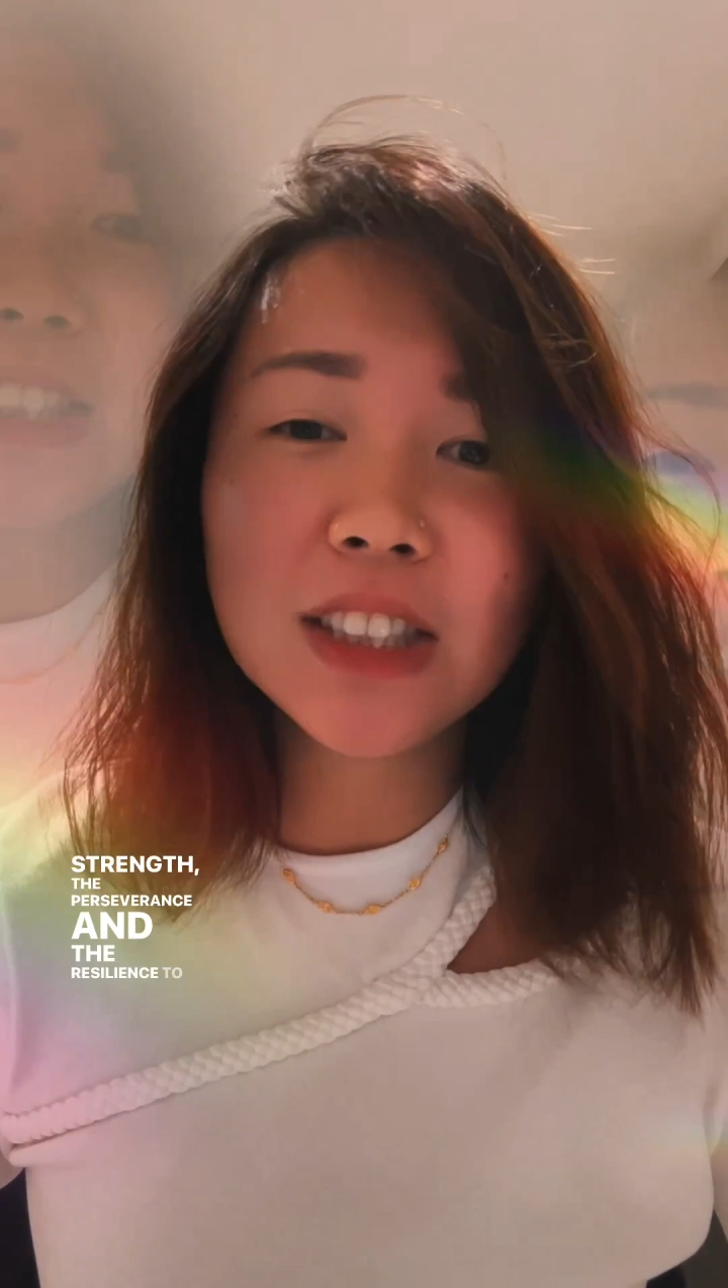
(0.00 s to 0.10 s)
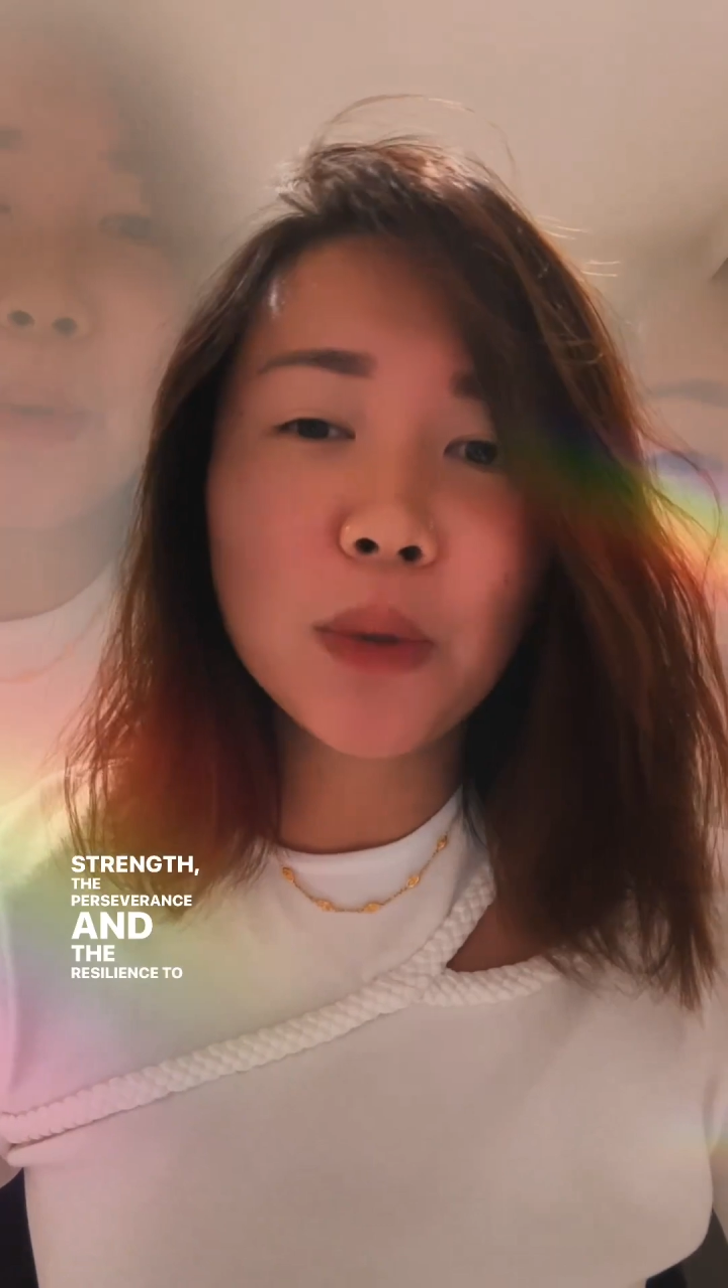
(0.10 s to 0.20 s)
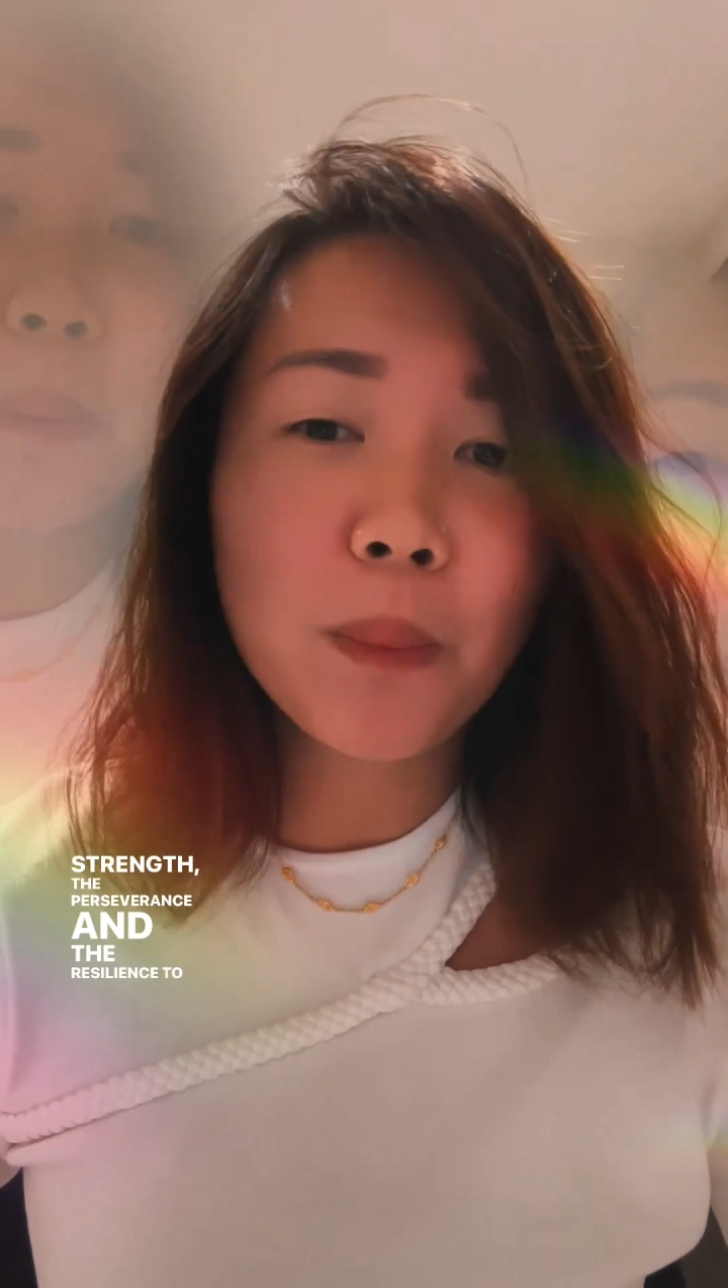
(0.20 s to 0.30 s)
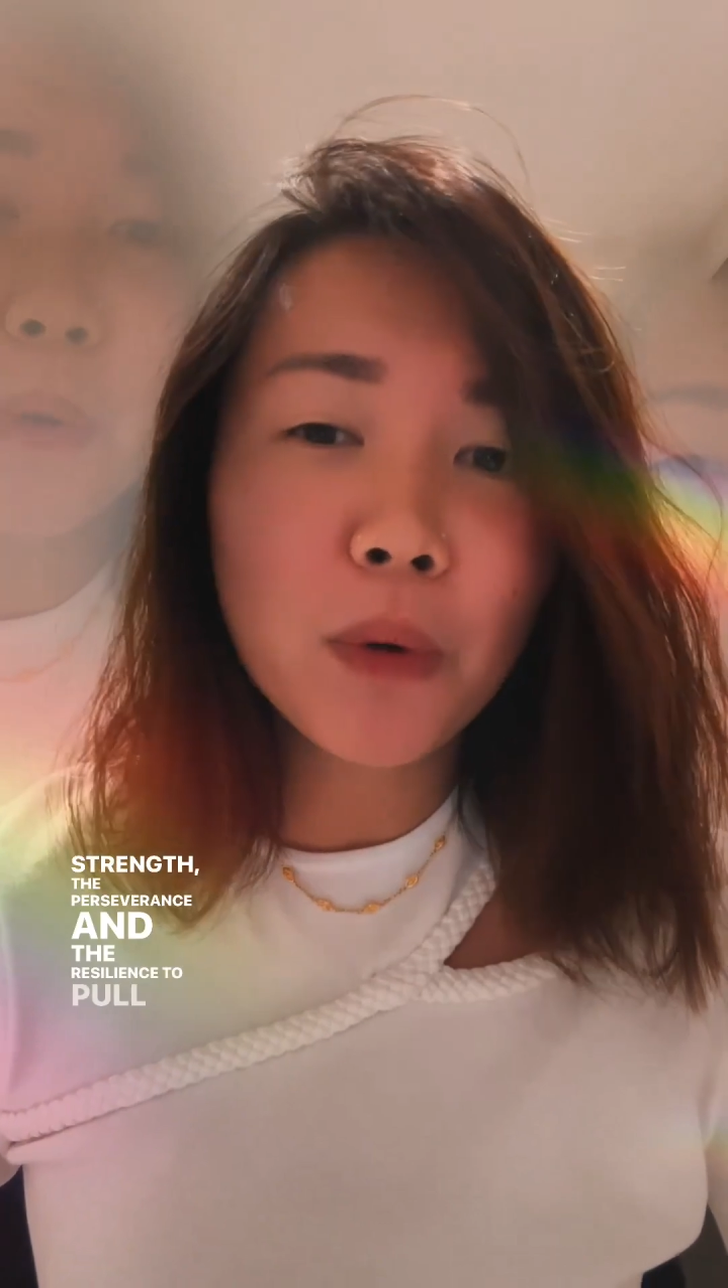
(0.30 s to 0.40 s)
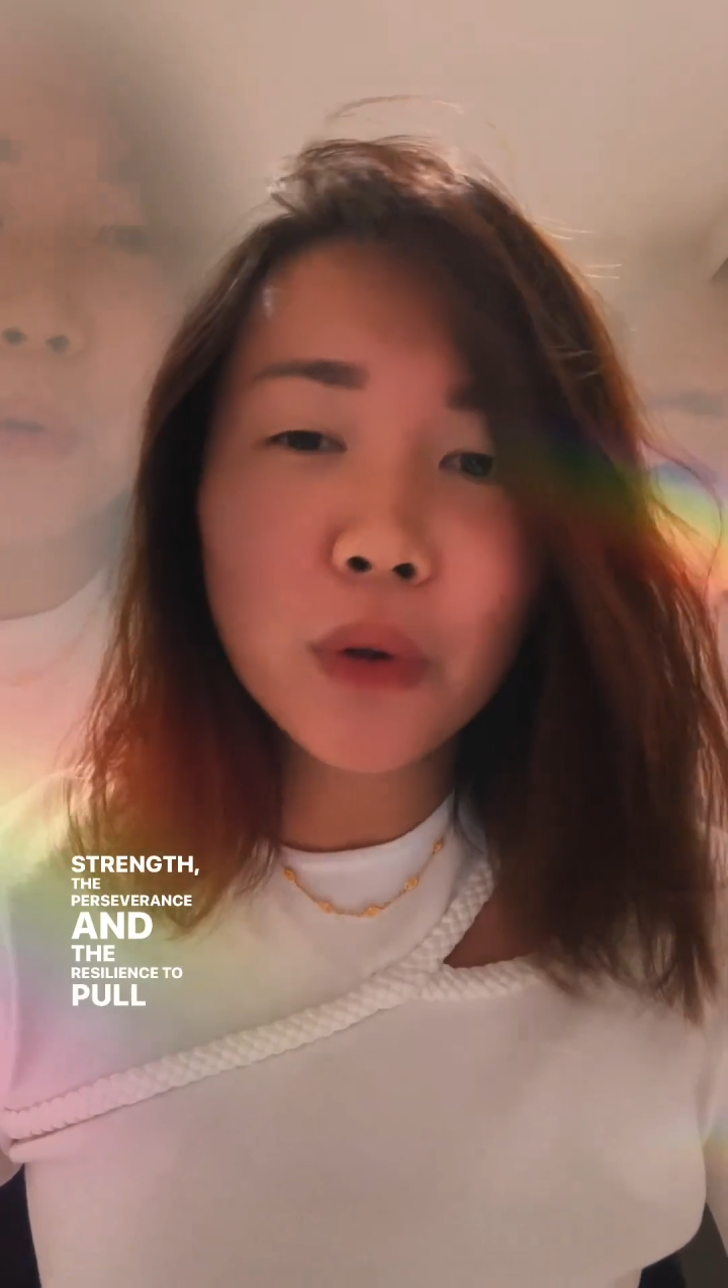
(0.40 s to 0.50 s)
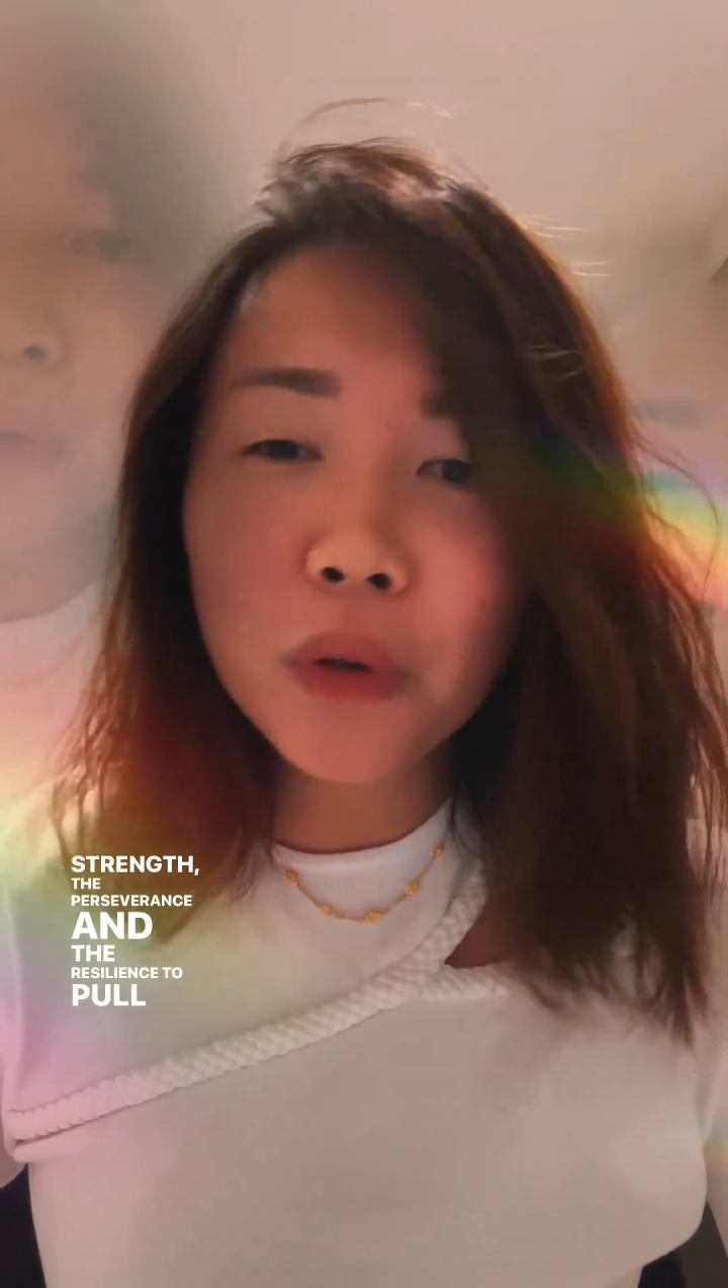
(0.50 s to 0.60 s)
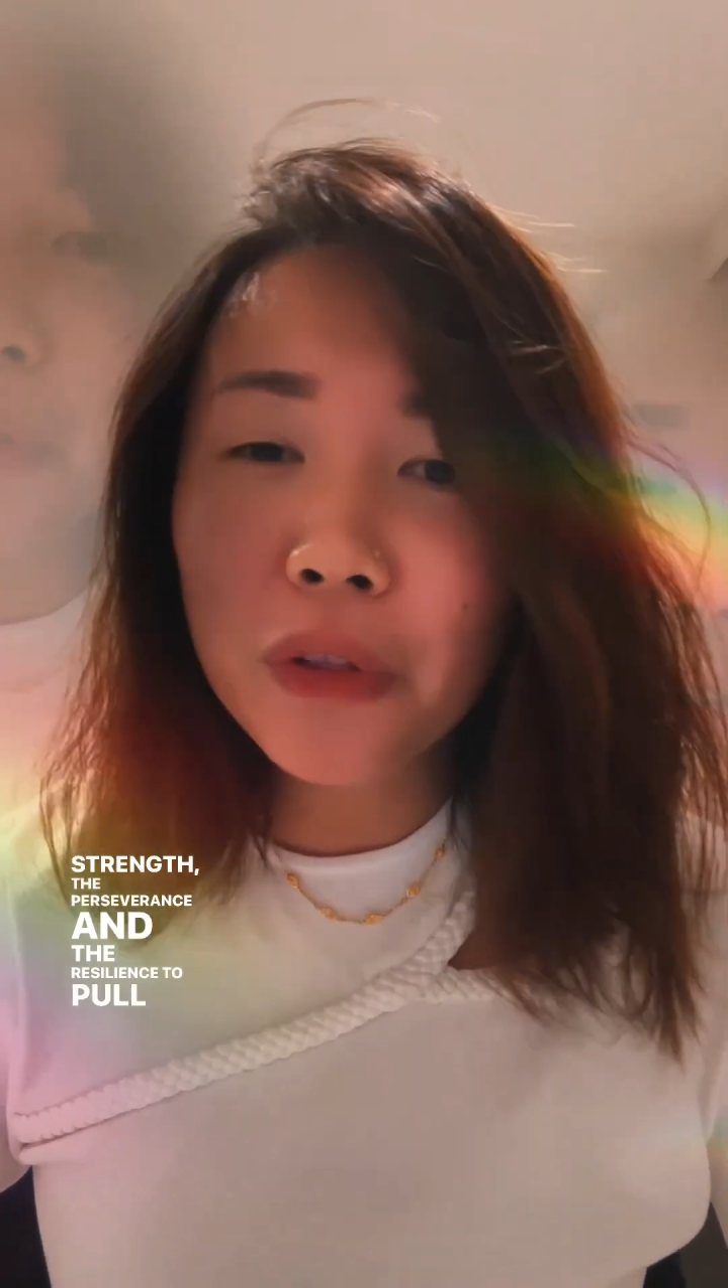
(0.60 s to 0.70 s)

to pull